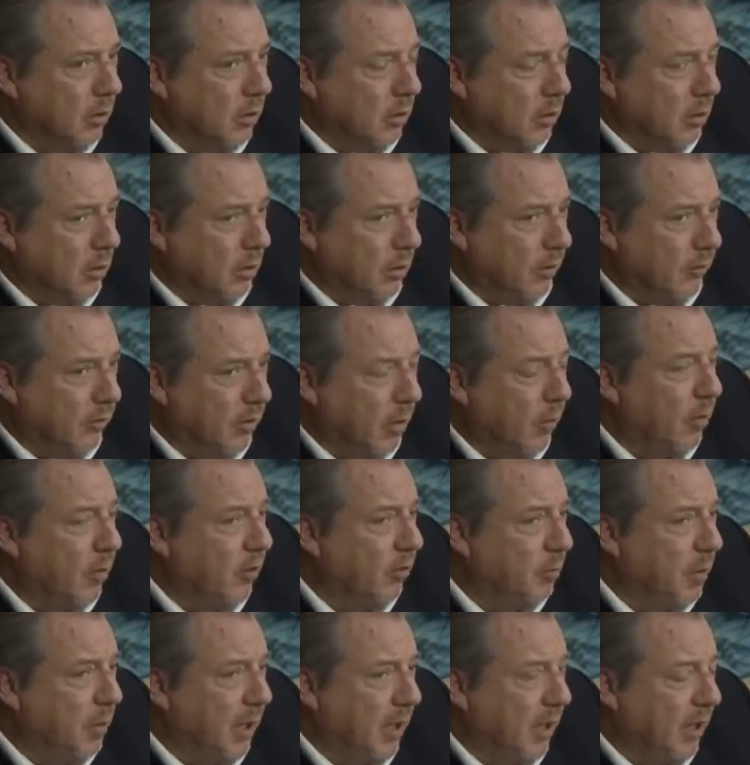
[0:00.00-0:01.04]
If no one is
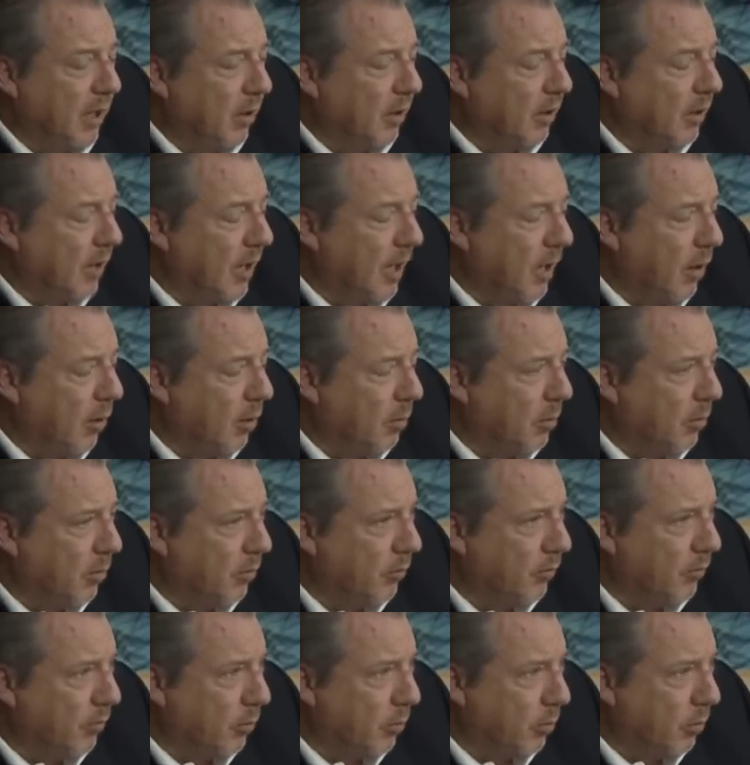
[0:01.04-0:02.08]
being held accountable
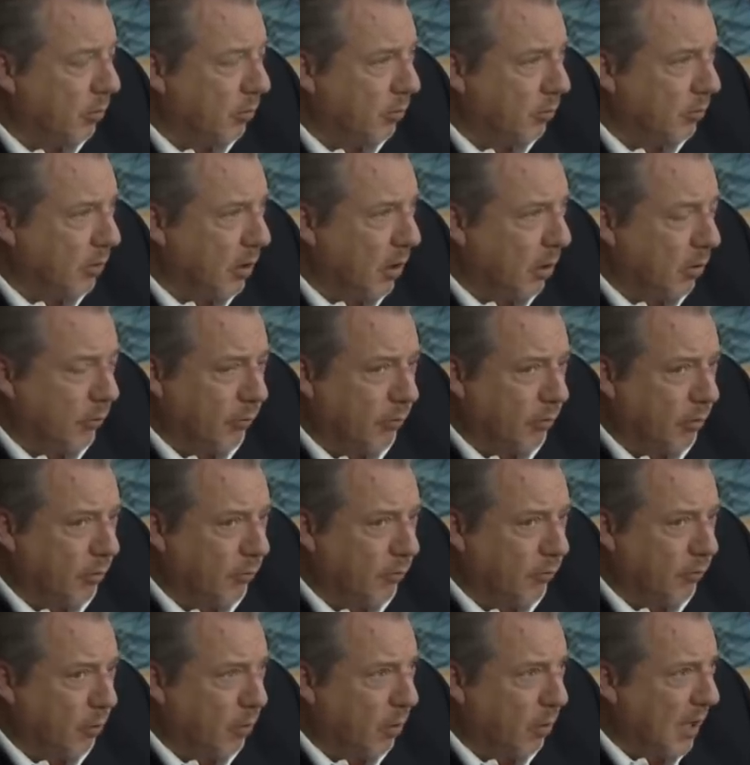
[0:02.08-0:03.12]
for, you know, for
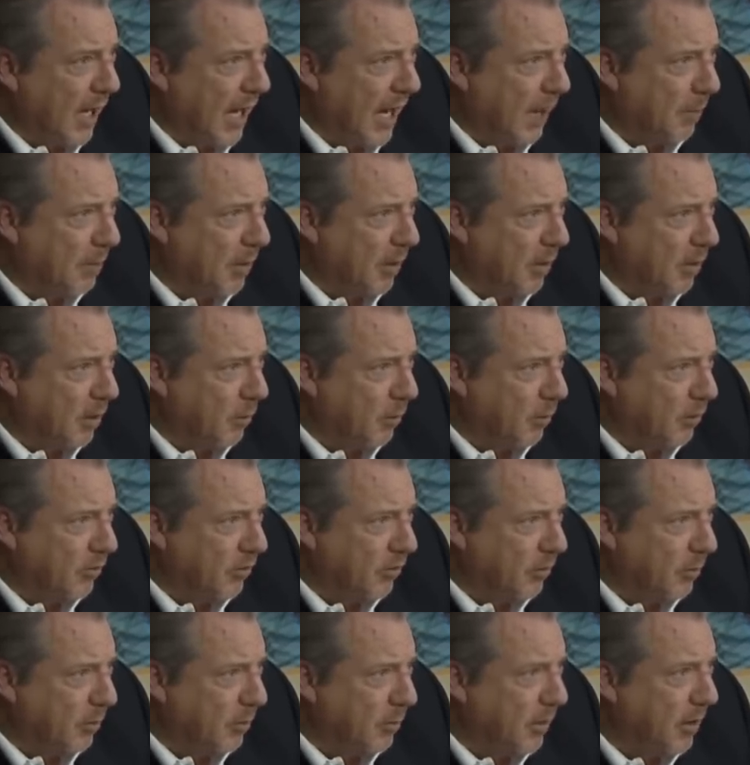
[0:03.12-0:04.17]
what happened, it would
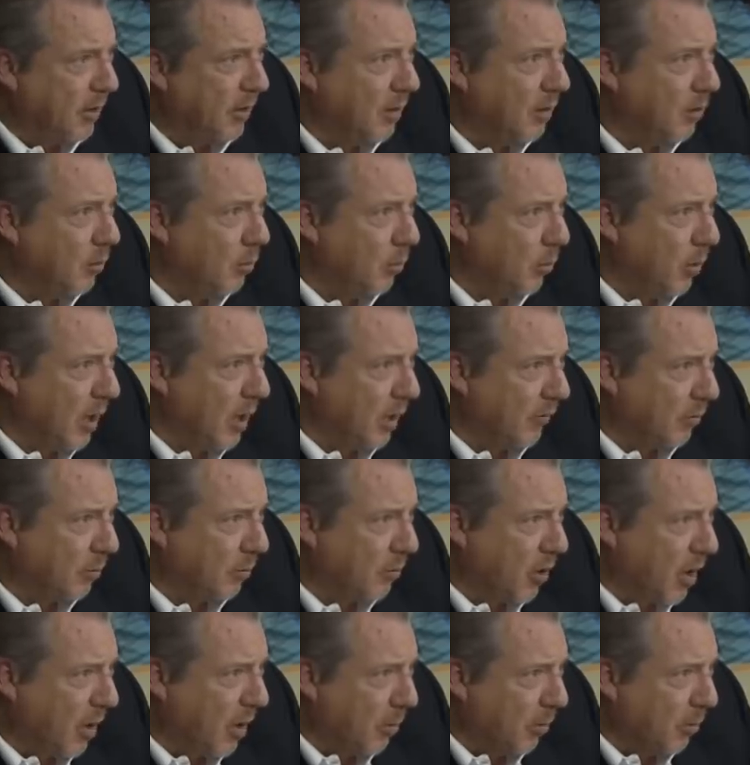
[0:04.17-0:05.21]
seem to me that you would have a
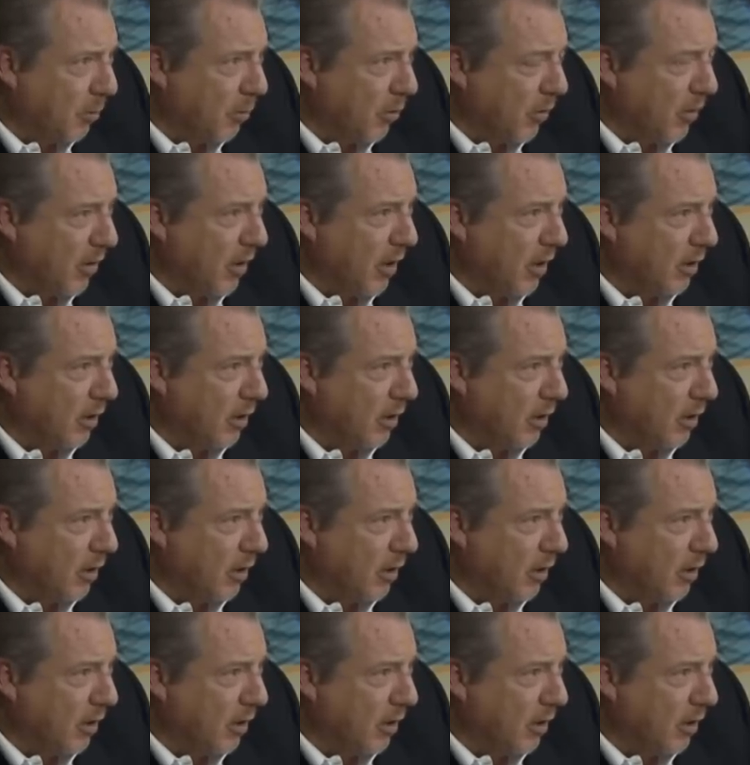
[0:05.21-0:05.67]
problem with that.